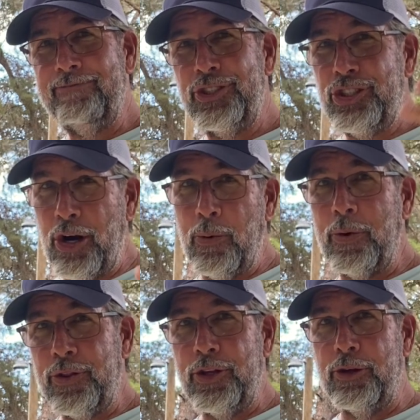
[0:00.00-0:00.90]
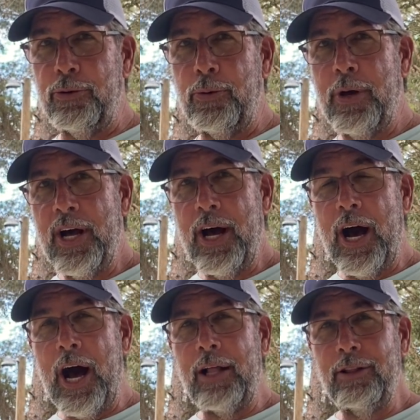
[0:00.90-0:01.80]
share with you
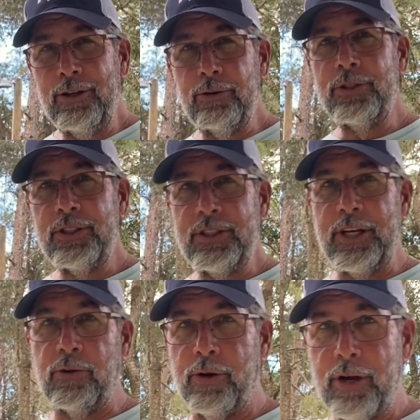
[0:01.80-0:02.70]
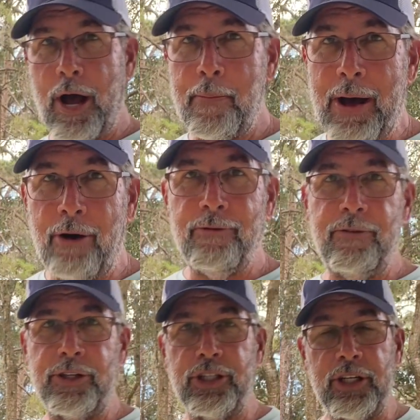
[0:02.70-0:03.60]
a little secret about
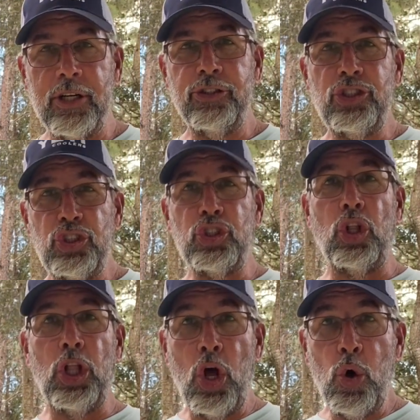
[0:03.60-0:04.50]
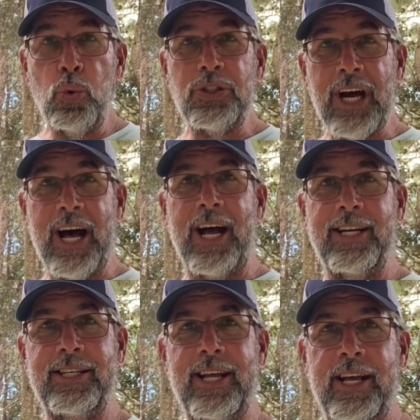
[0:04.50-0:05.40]
fishing slow
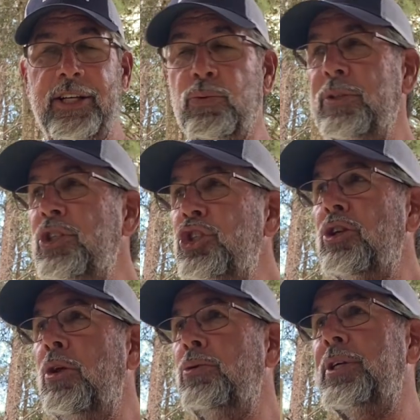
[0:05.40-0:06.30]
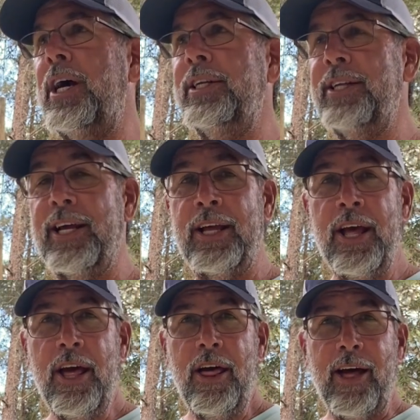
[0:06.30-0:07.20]
tide days. What's a slow tide day?
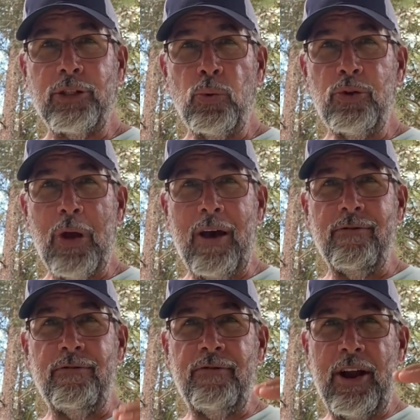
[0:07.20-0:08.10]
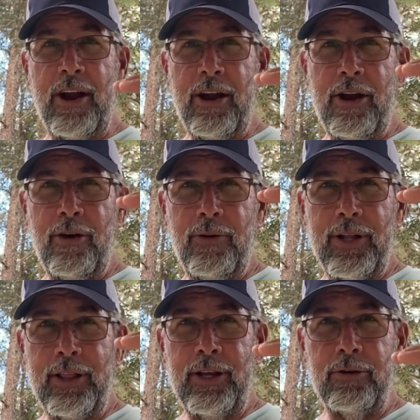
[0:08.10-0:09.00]
That's when you have very
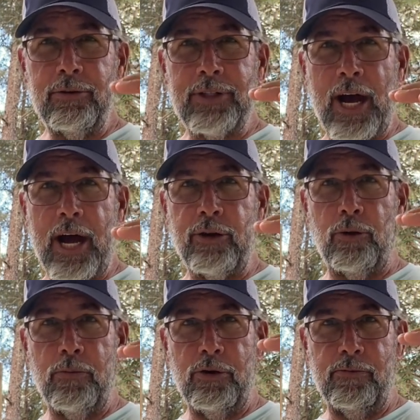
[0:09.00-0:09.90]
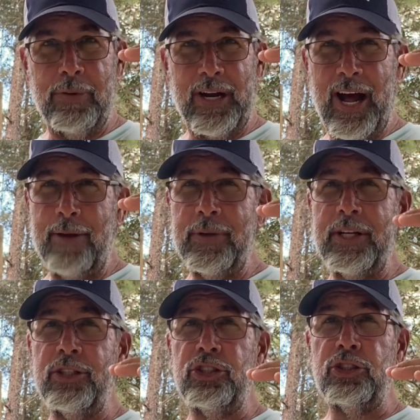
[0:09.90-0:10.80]
little tidal movement. I
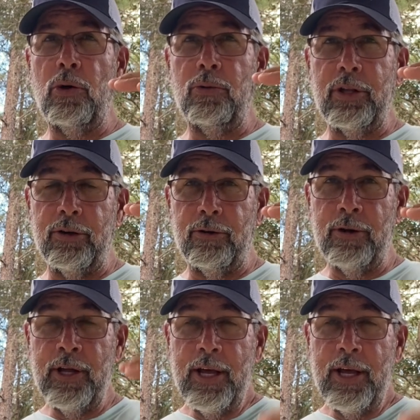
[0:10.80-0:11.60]
mean so little